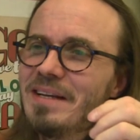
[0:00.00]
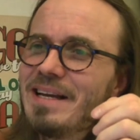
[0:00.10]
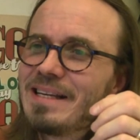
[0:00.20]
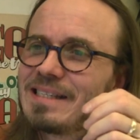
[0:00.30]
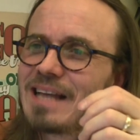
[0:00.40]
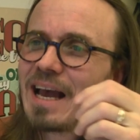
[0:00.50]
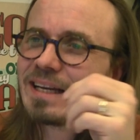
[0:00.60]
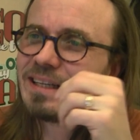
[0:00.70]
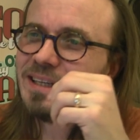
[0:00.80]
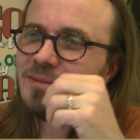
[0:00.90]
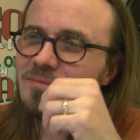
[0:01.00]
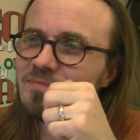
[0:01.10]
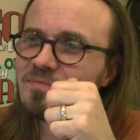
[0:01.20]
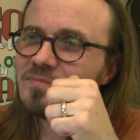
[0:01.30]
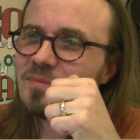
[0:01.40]
Exactly.
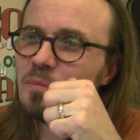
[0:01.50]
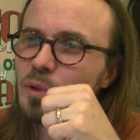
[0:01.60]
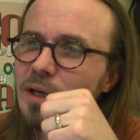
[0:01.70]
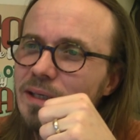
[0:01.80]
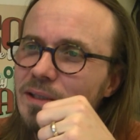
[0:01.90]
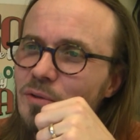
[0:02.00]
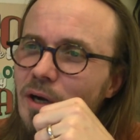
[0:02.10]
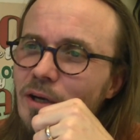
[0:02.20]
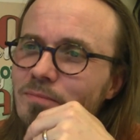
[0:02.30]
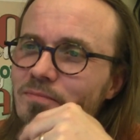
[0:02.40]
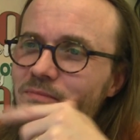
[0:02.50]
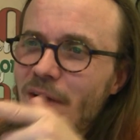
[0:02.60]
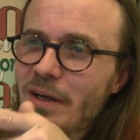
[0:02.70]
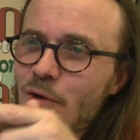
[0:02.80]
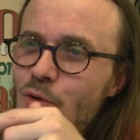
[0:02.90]
Brilliant, Reiner.
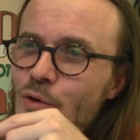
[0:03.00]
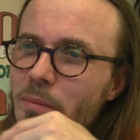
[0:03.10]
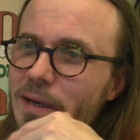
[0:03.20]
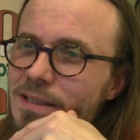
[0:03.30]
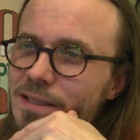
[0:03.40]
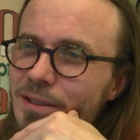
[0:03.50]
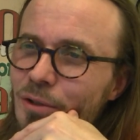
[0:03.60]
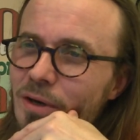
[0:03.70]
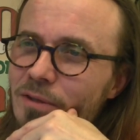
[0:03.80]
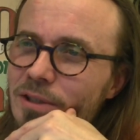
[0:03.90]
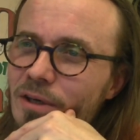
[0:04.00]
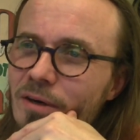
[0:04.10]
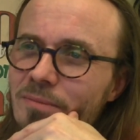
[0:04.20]
And a cool bass in your avatar.